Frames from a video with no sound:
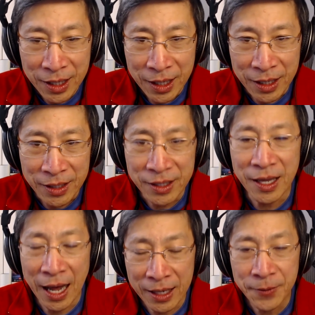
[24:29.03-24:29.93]
And
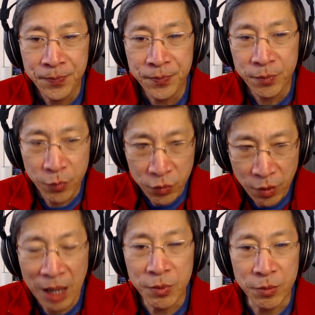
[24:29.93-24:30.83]
that
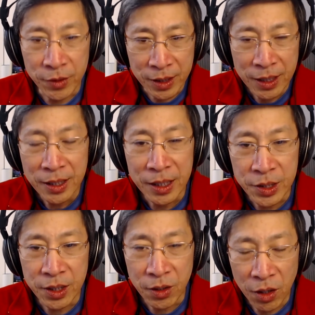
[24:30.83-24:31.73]
probably is
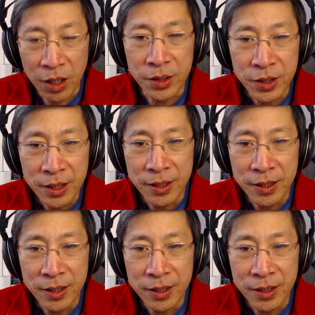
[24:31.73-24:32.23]
the cause.